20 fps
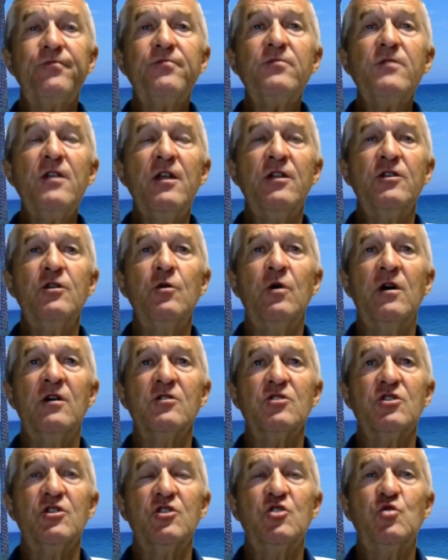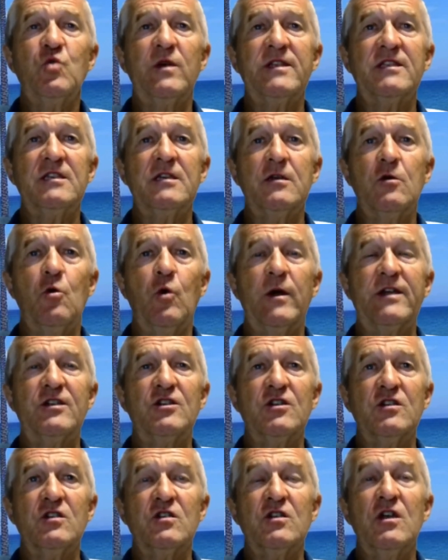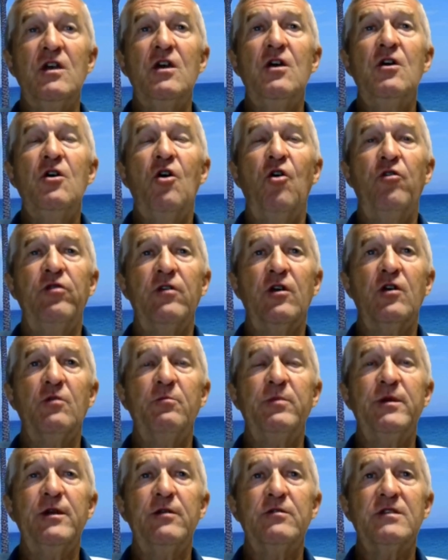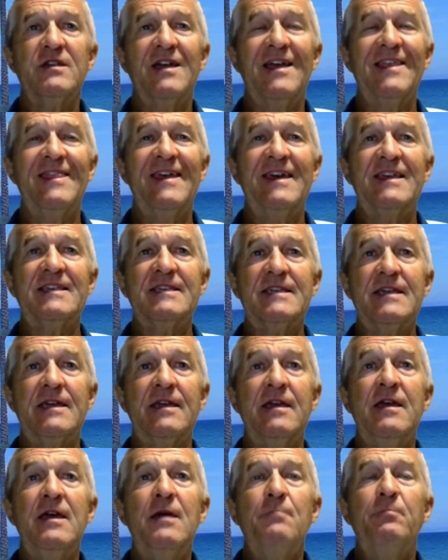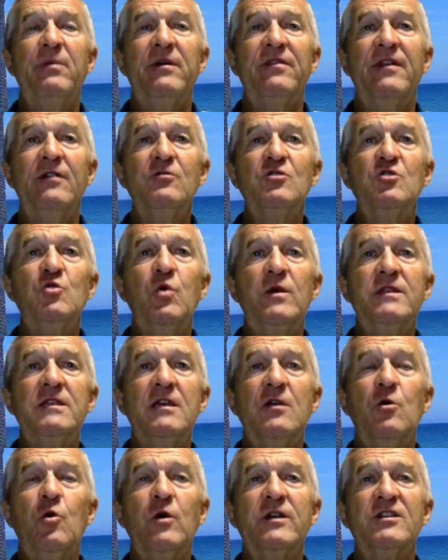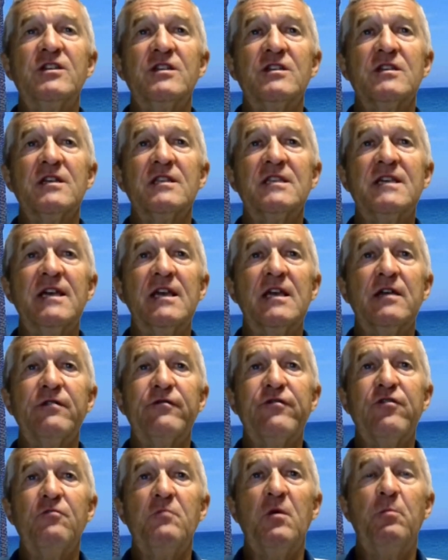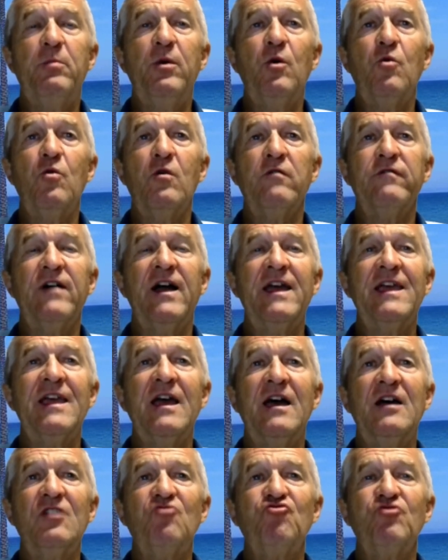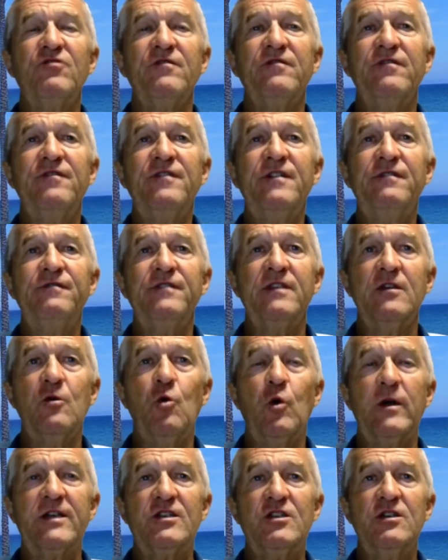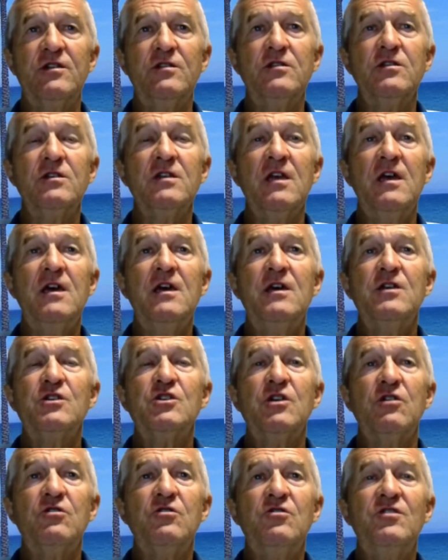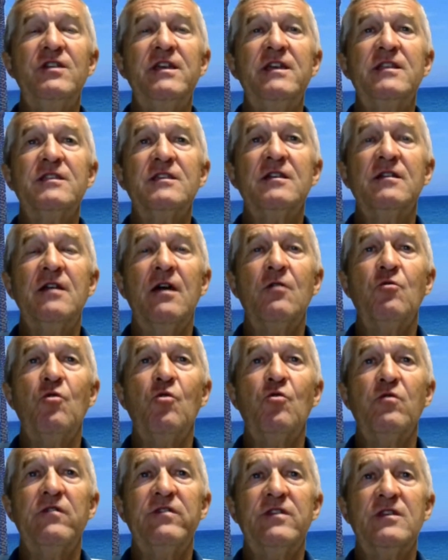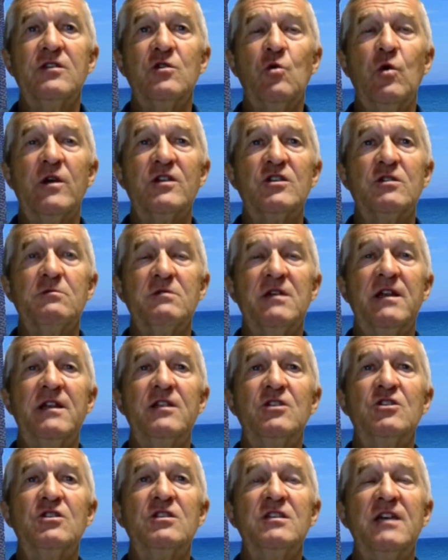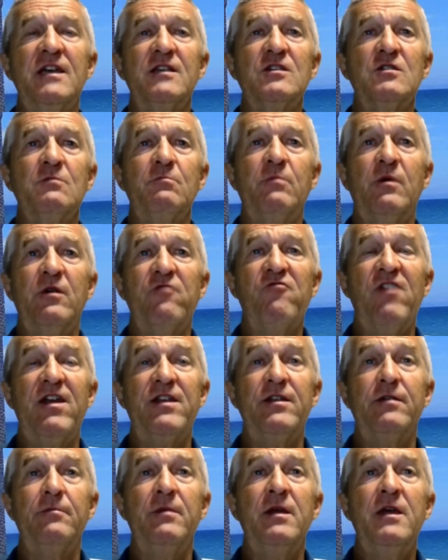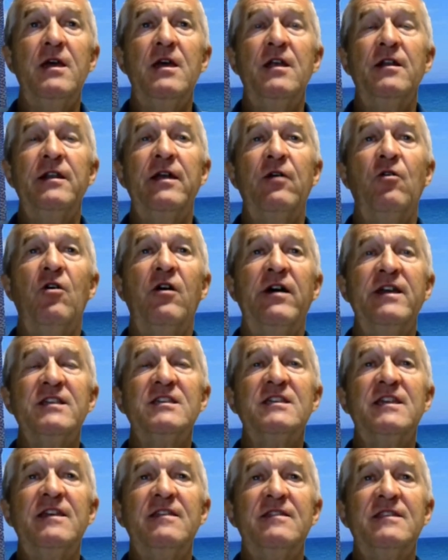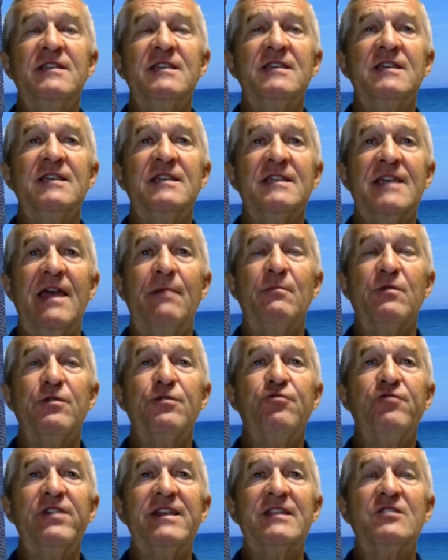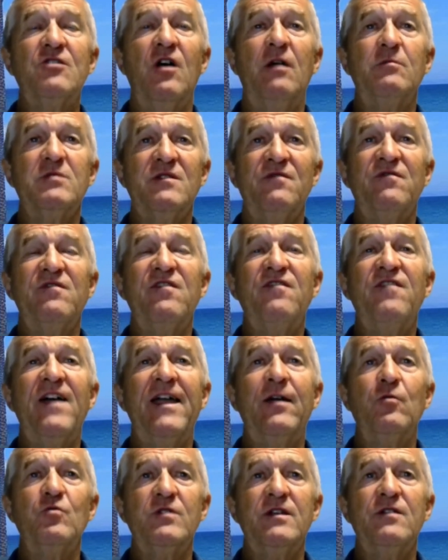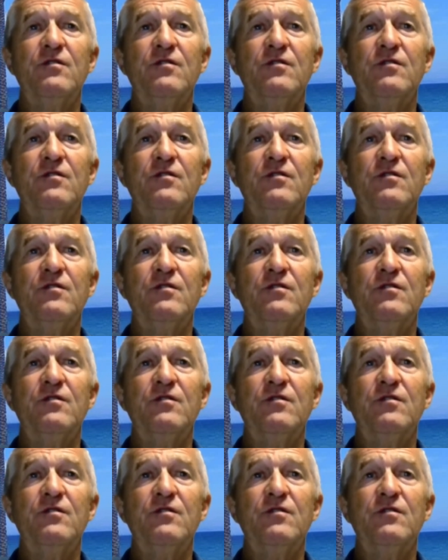and you answer 20 questions on the computer. That is it. But those 20 questions are taken from a pool of 850 questions. So you need to know all of these questions, and it just takes them by random. Now, I set this exam 3 times and failed it